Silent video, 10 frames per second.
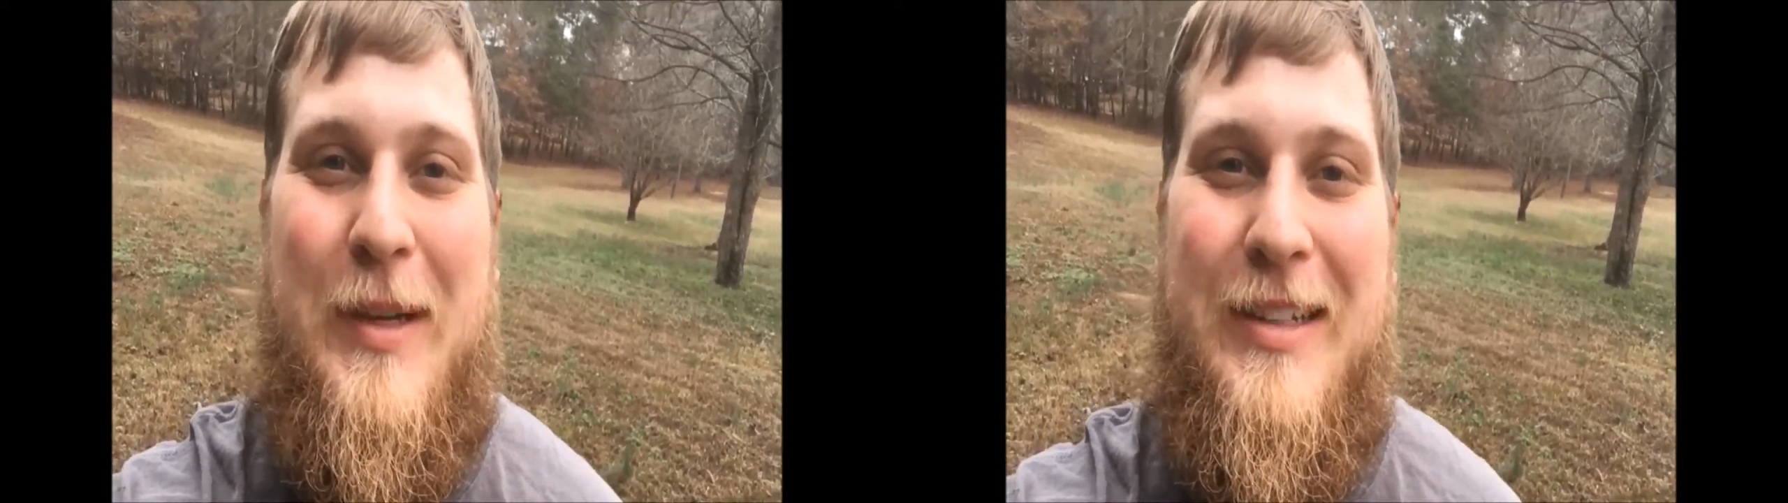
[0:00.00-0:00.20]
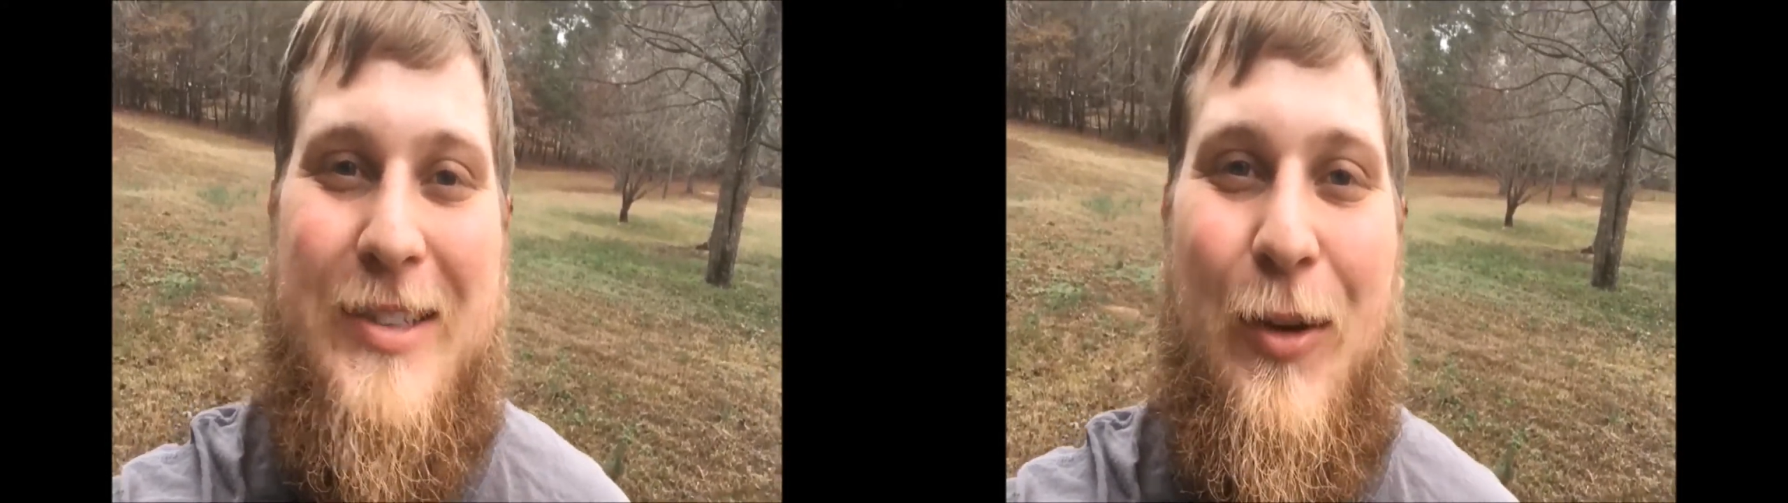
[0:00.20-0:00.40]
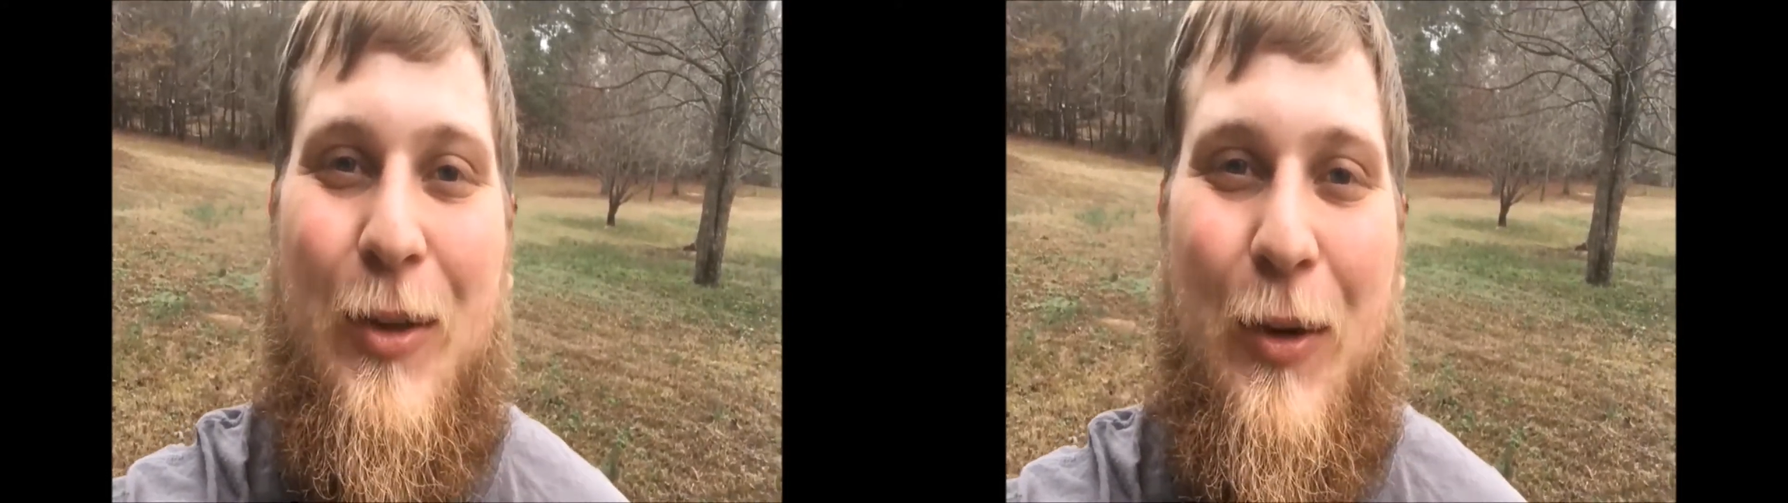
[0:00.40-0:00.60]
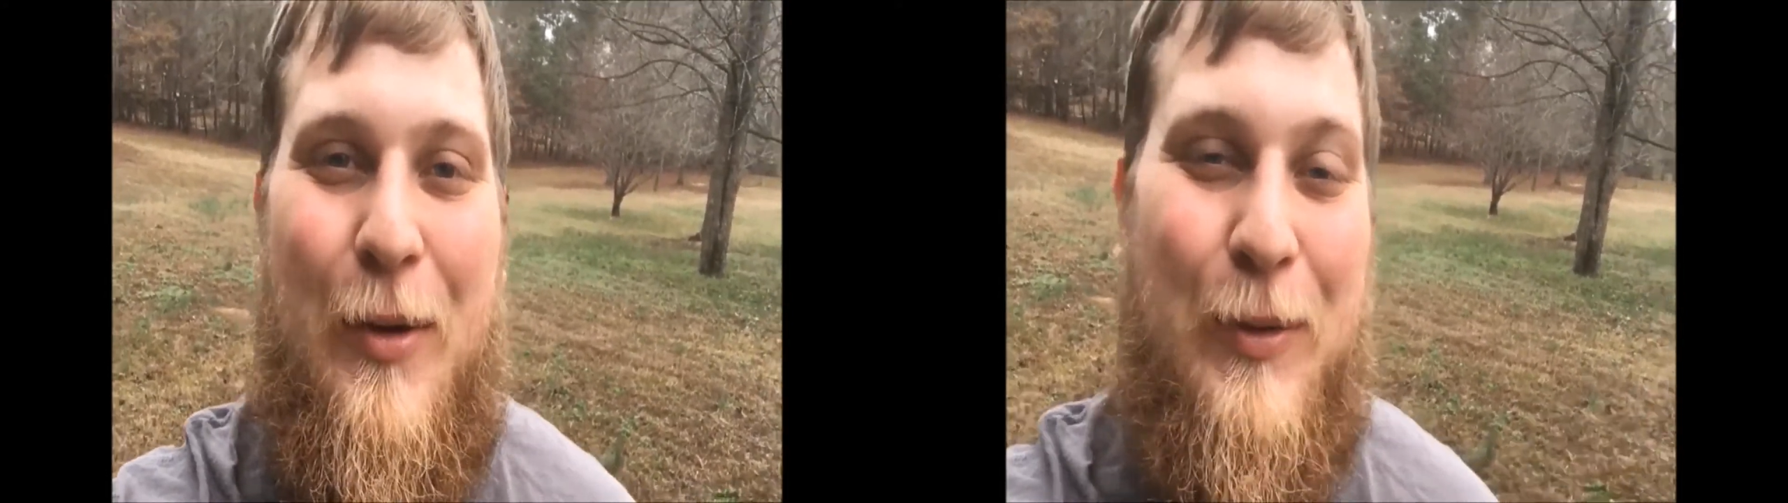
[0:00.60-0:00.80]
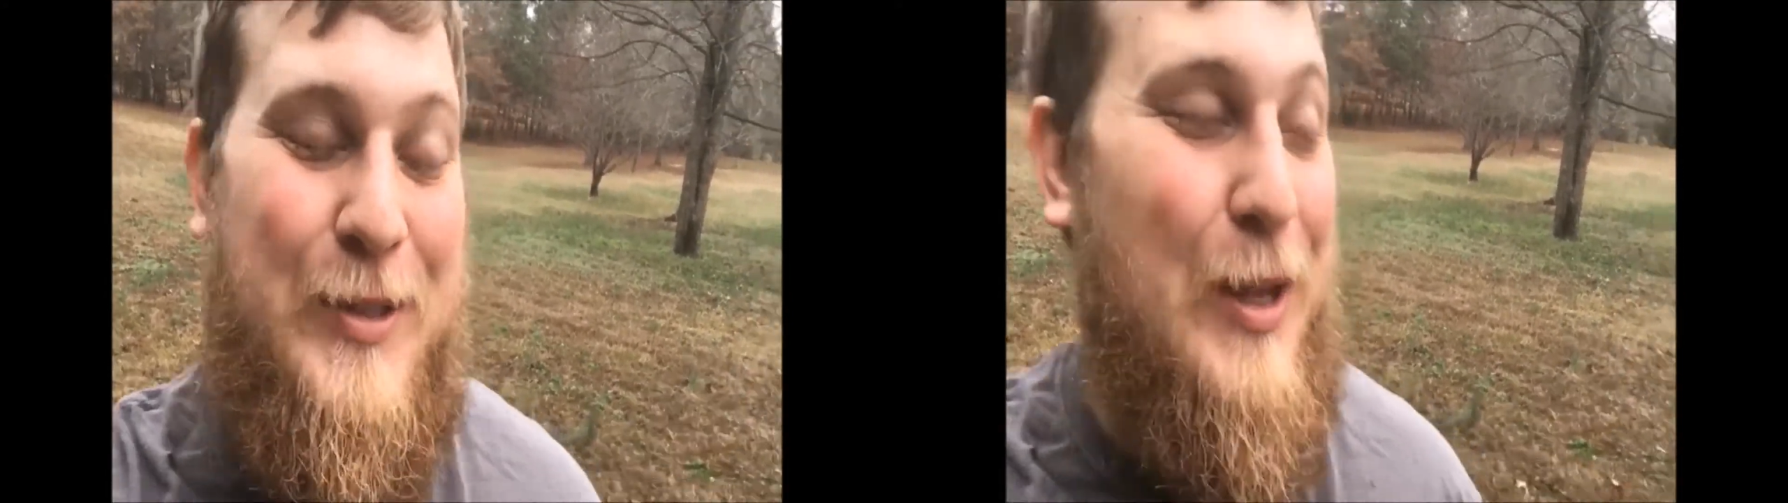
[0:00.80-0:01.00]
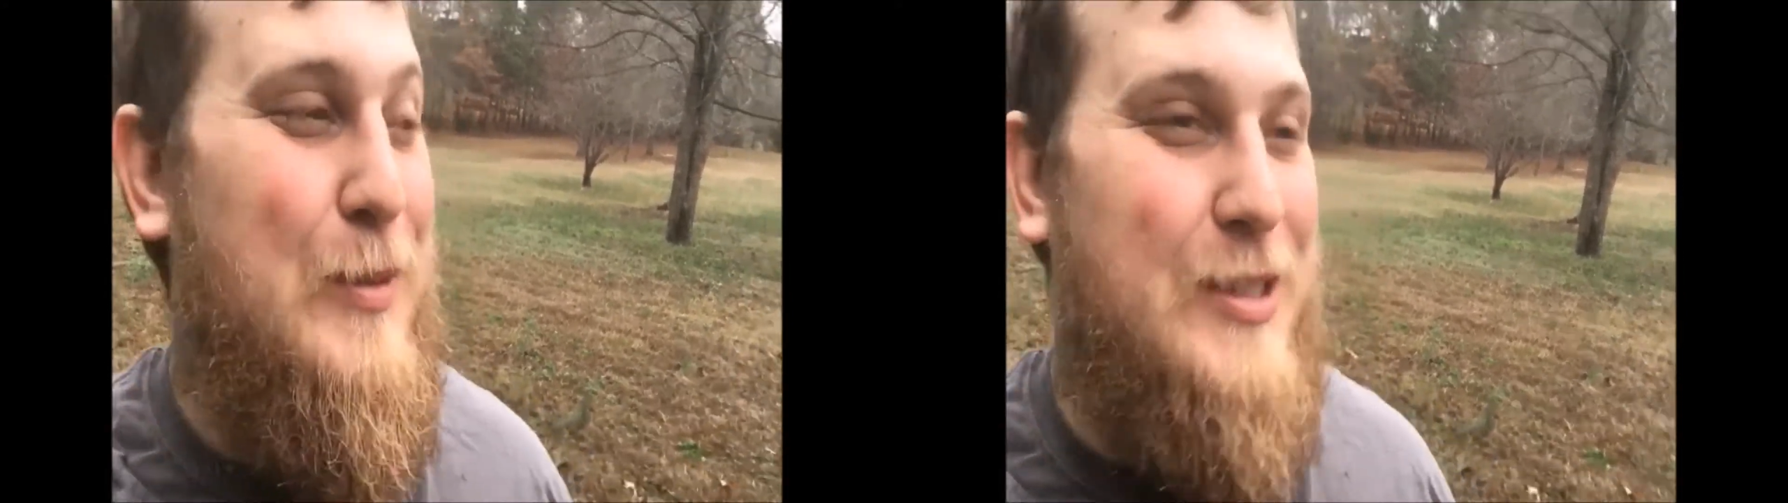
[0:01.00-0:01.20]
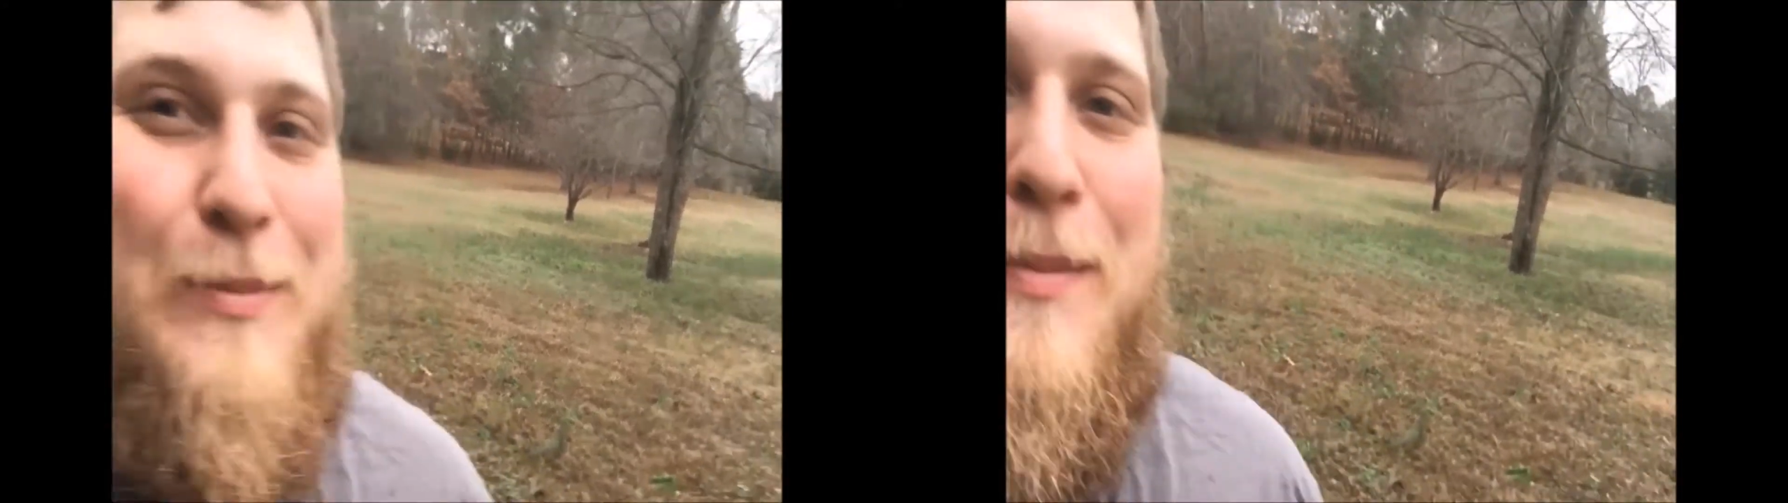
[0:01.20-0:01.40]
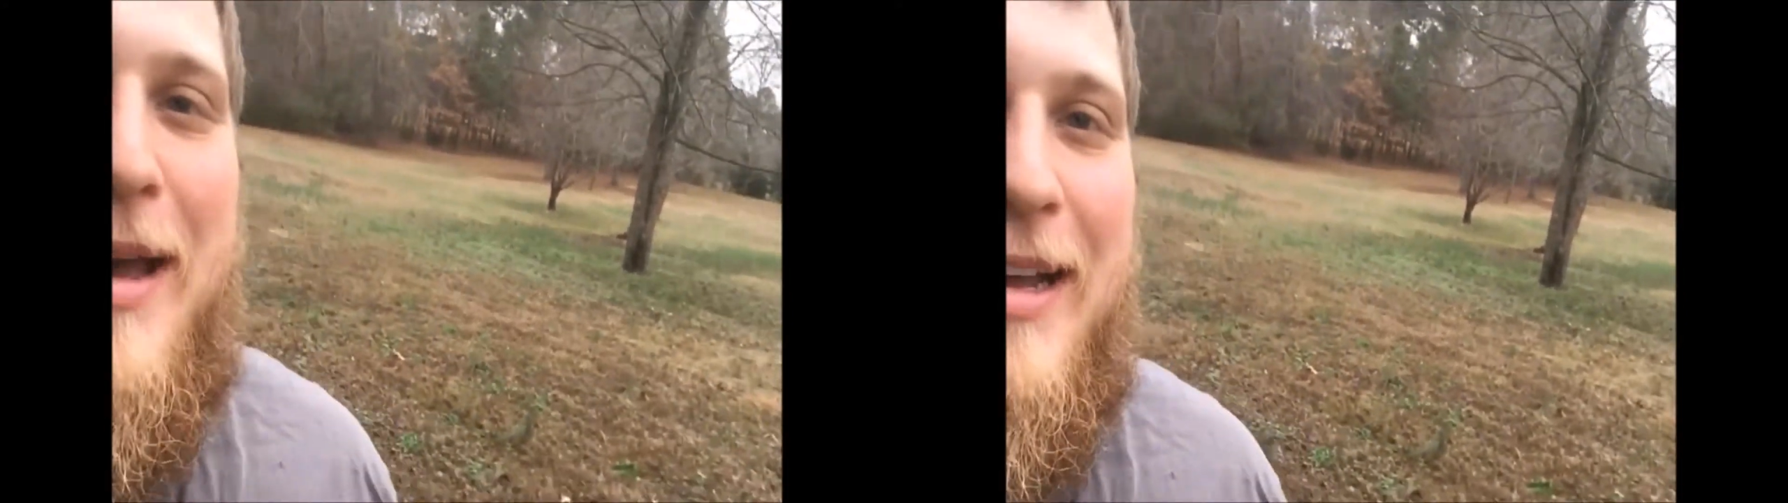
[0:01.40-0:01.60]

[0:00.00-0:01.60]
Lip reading: be starting the ground roots. So I'm just in my